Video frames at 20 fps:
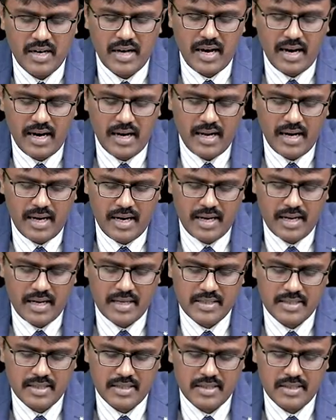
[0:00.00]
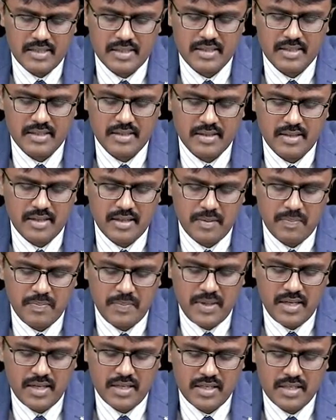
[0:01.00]
I add antacids, the
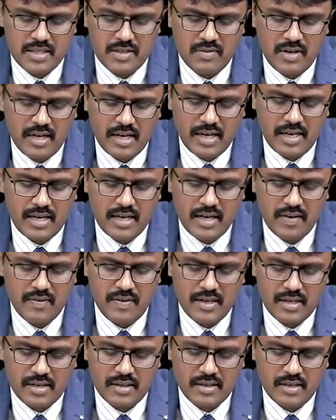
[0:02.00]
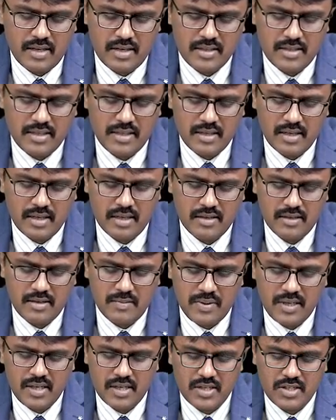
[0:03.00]
pH will get elevated. There is increase
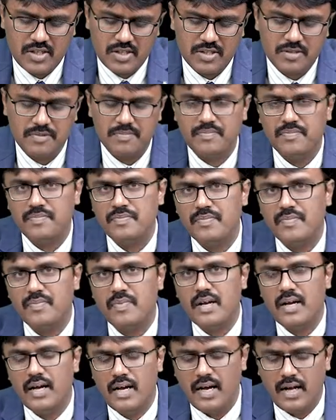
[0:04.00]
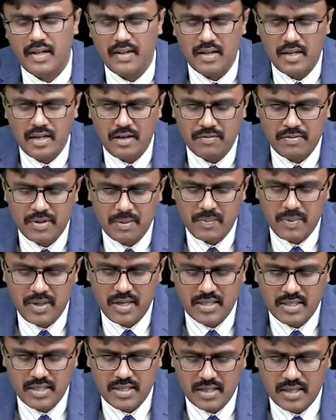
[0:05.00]
in pH. And if the
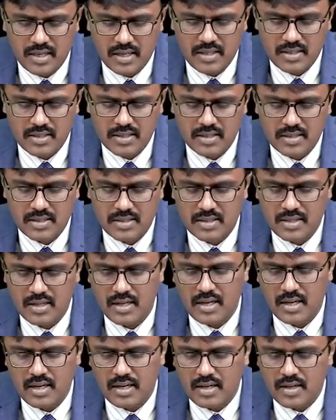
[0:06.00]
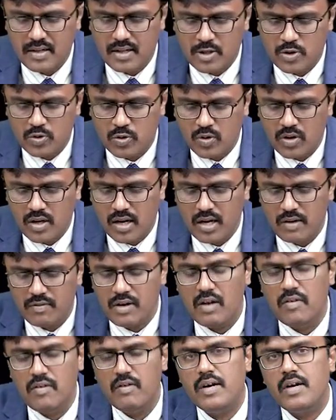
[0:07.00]
pH increases, the
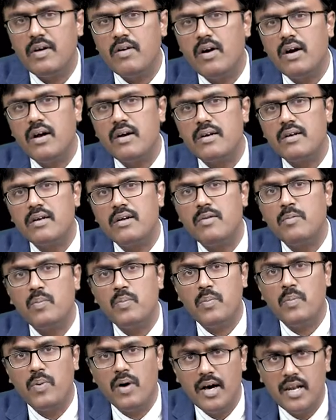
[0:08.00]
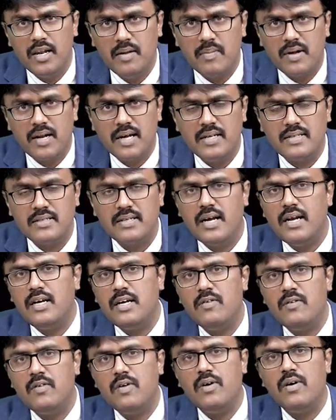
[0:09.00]
sucralfate will not polymerize and
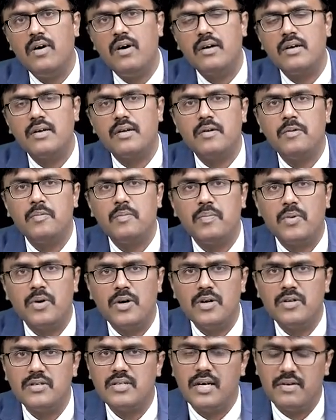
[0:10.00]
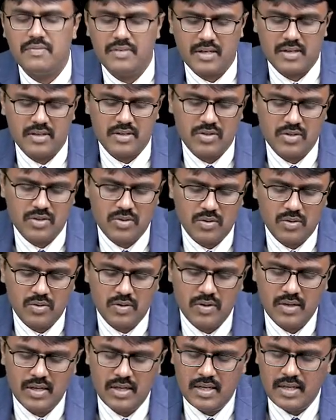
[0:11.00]
it will not produce the effect.
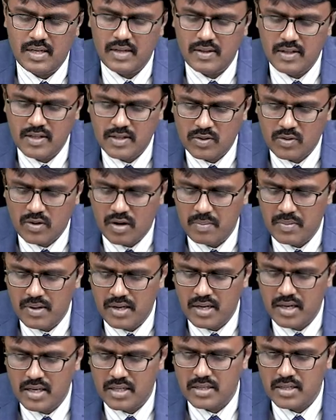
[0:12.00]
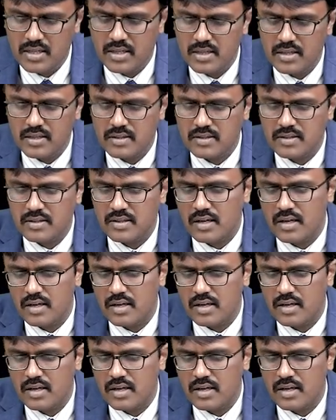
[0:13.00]
So this combination is